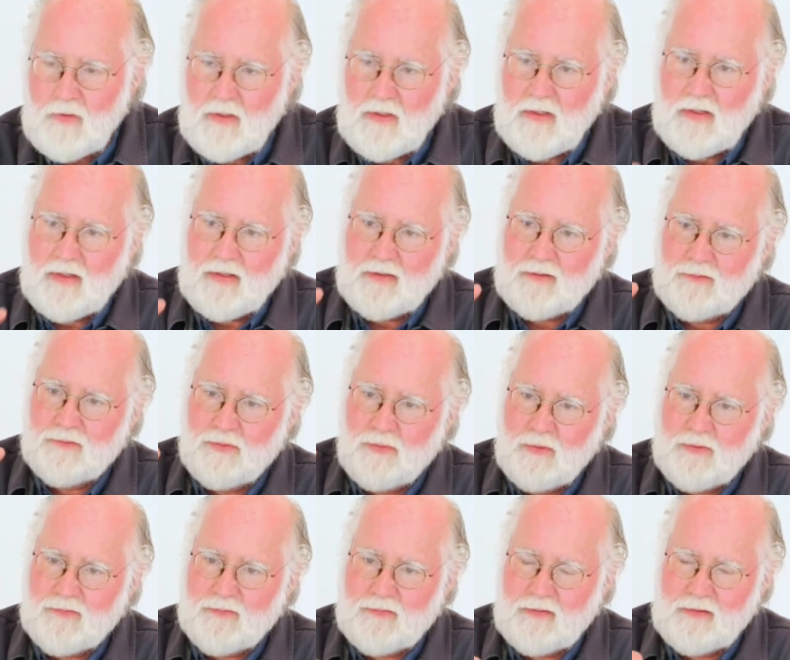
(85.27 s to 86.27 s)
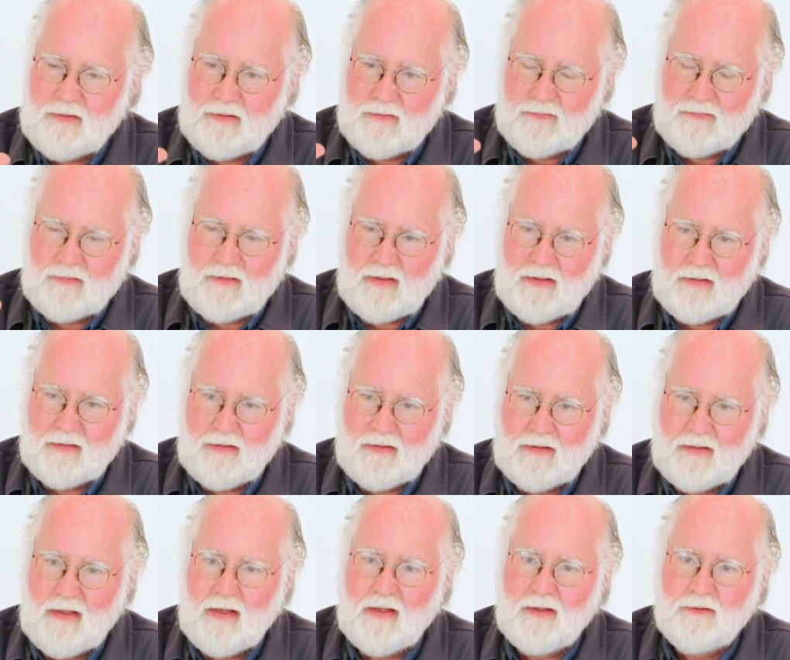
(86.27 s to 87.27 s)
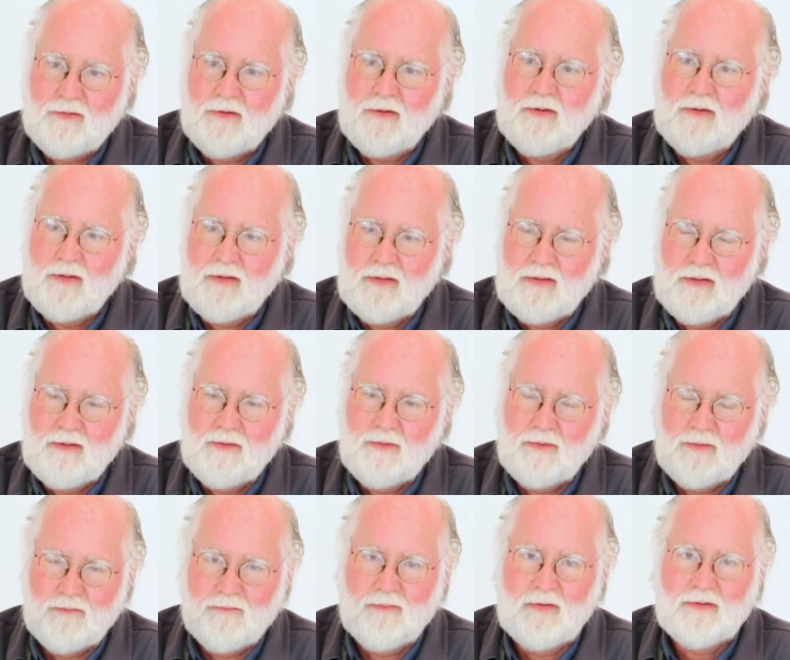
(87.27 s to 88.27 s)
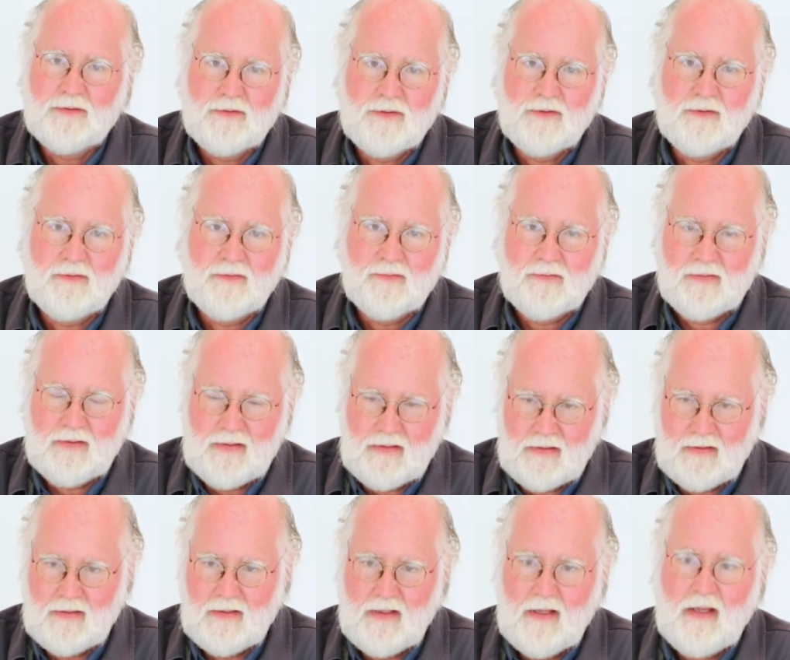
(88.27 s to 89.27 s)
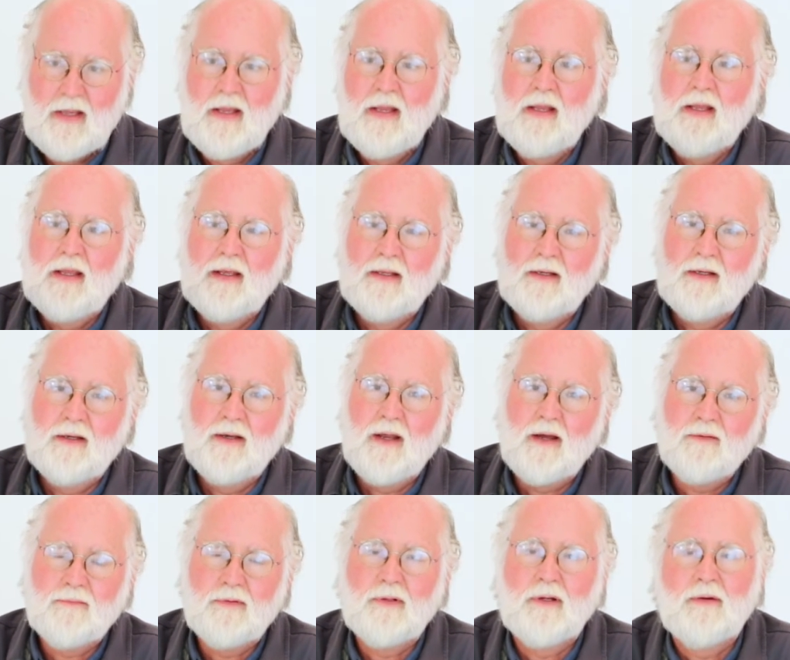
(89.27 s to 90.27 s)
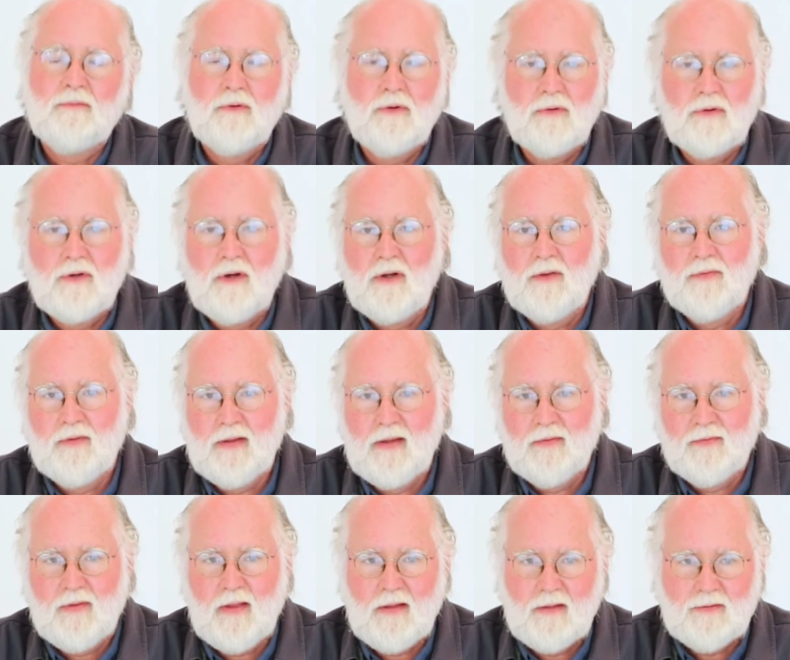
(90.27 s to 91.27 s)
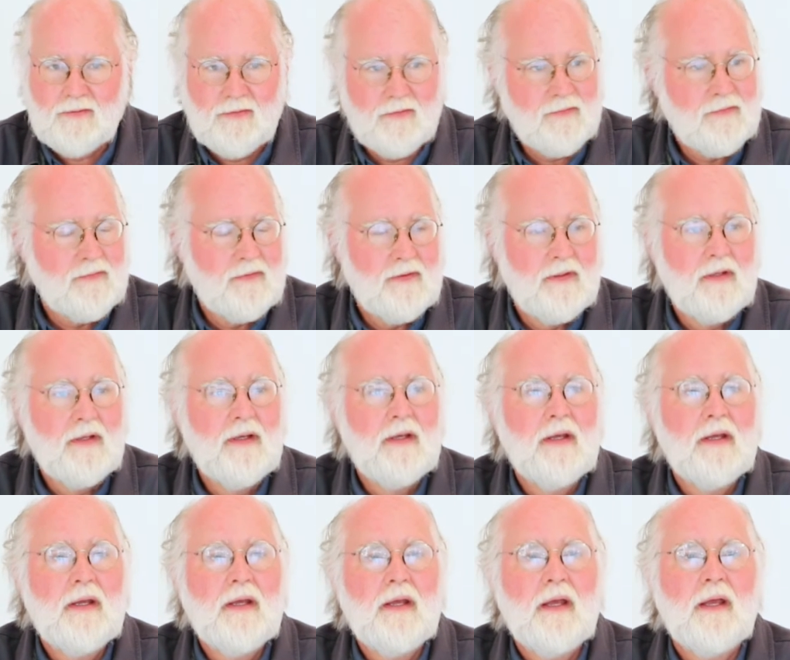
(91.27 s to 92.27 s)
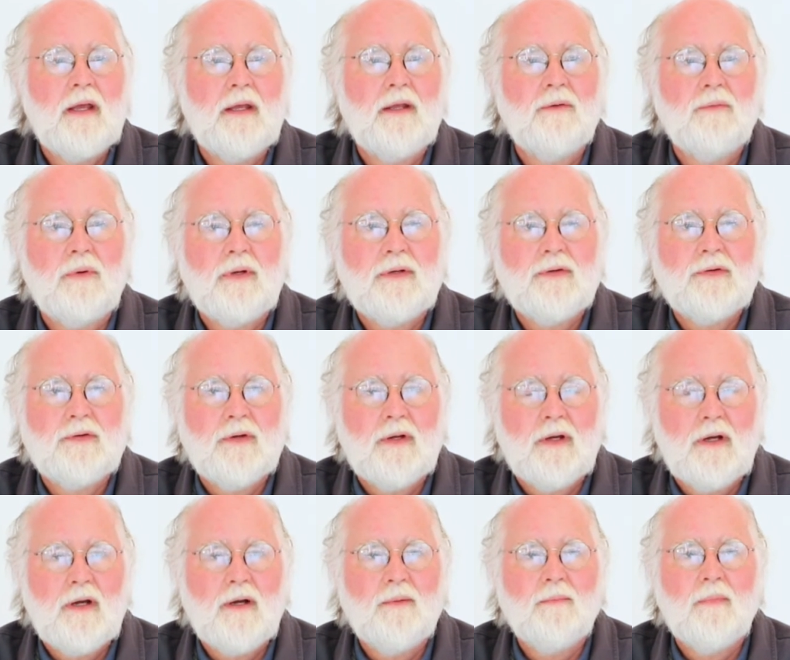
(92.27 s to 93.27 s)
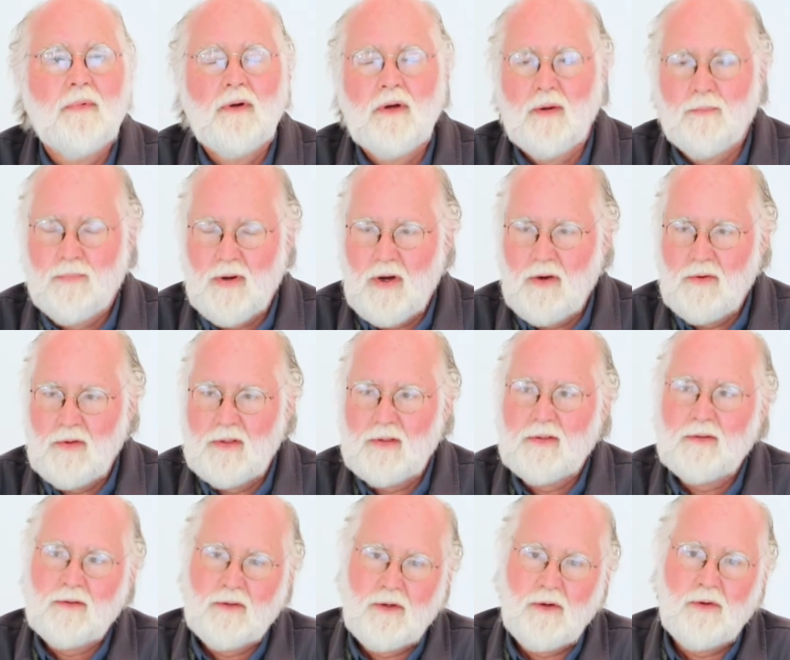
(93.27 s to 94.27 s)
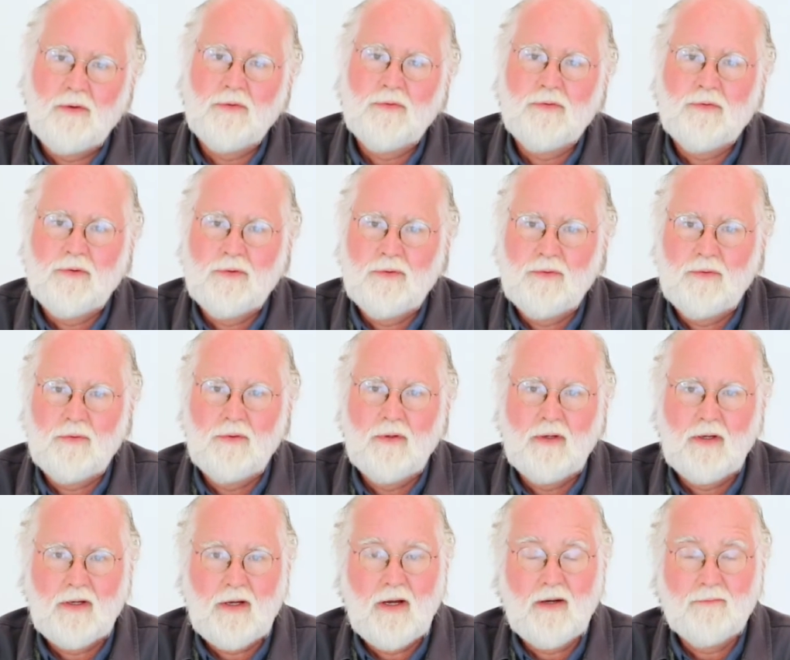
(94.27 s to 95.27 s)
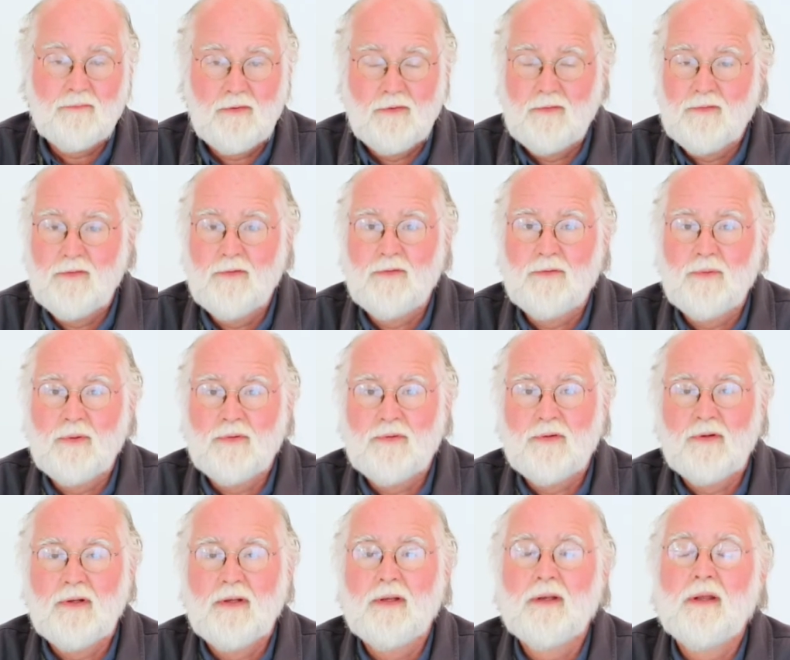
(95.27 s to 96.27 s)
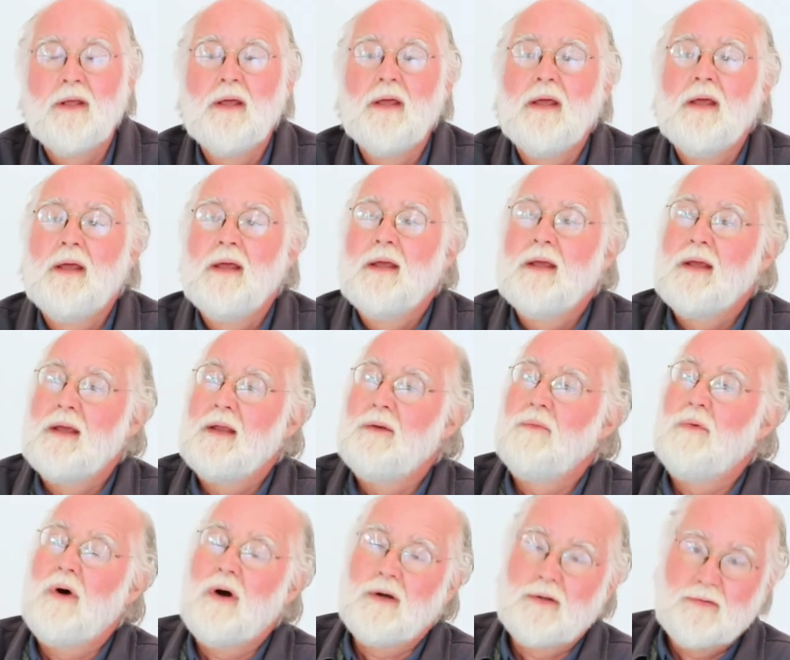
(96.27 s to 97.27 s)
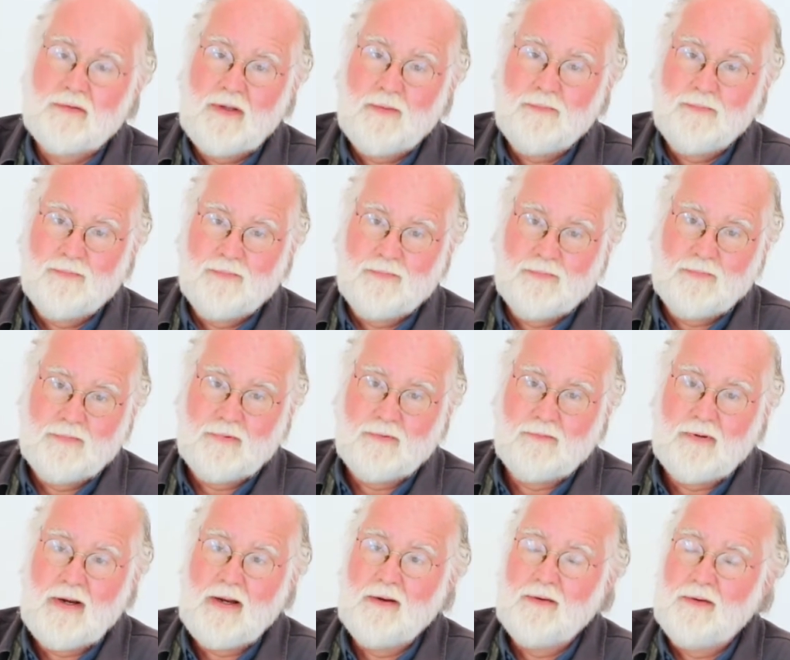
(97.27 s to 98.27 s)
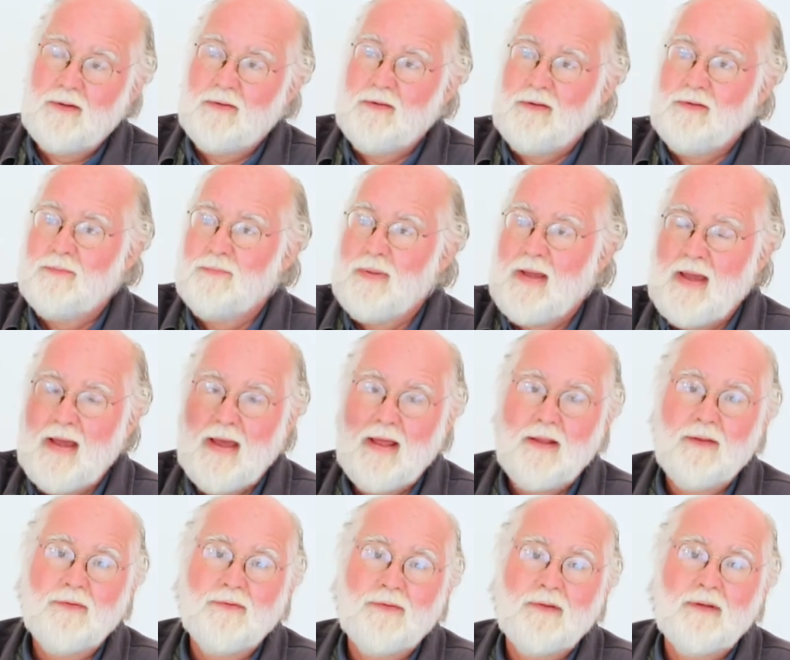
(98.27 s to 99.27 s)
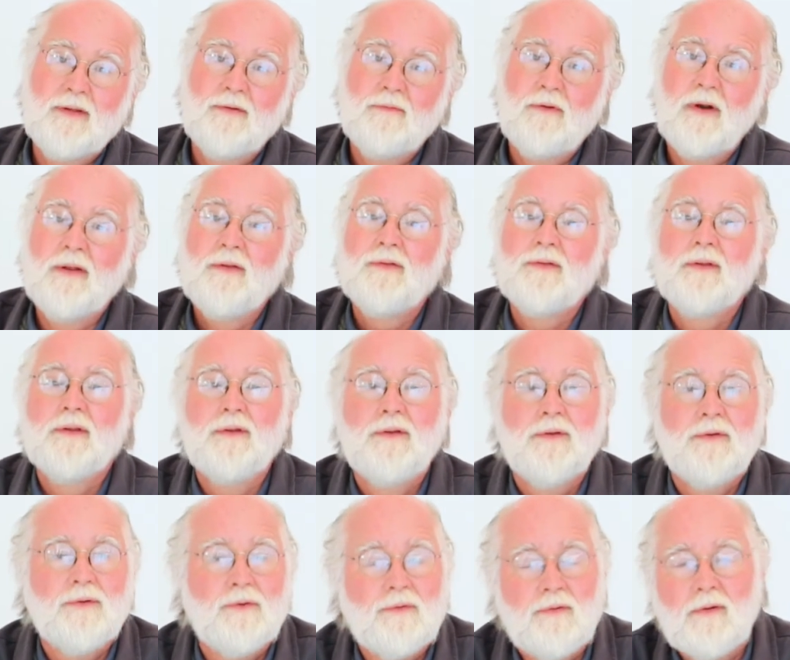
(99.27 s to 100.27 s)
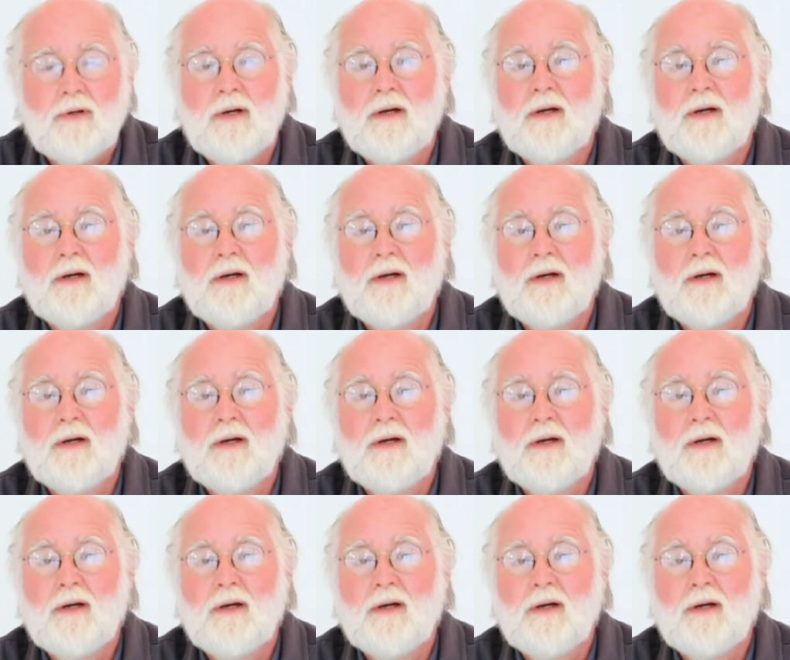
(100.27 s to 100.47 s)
I twisted it slightly and turned it into a fictional scene in a novel I wrote called The Anthologist, in which a poet goes to a conference in Switzerland and walks up around in these paths and runs into